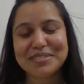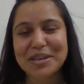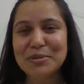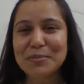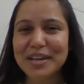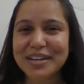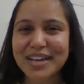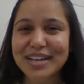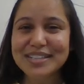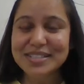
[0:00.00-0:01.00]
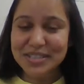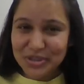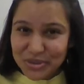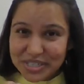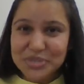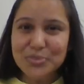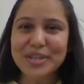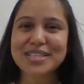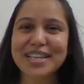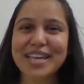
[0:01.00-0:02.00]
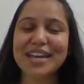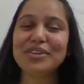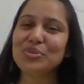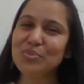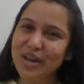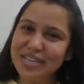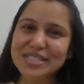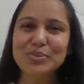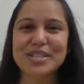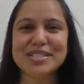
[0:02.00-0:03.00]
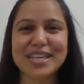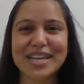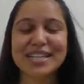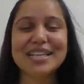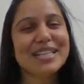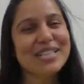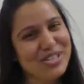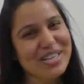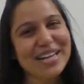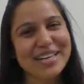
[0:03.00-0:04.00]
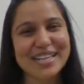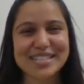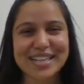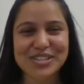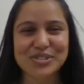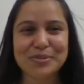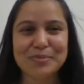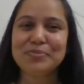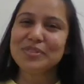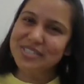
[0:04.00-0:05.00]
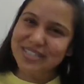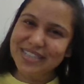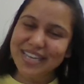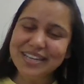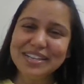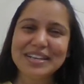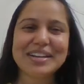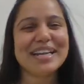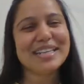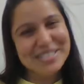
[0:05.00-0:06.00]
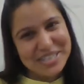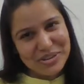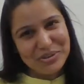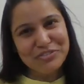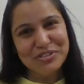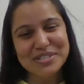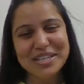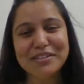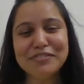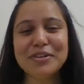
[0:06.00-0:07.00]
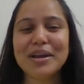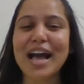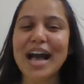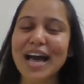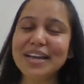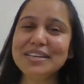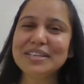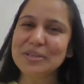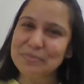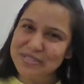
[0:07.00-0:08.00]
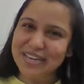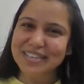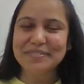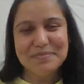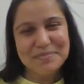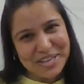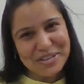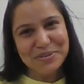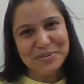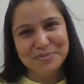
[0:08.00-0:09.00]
keep the bare acts, read it once again, revise it once again till our next lecture. Till then, kindly take care of yourself and keep studying. Thank you.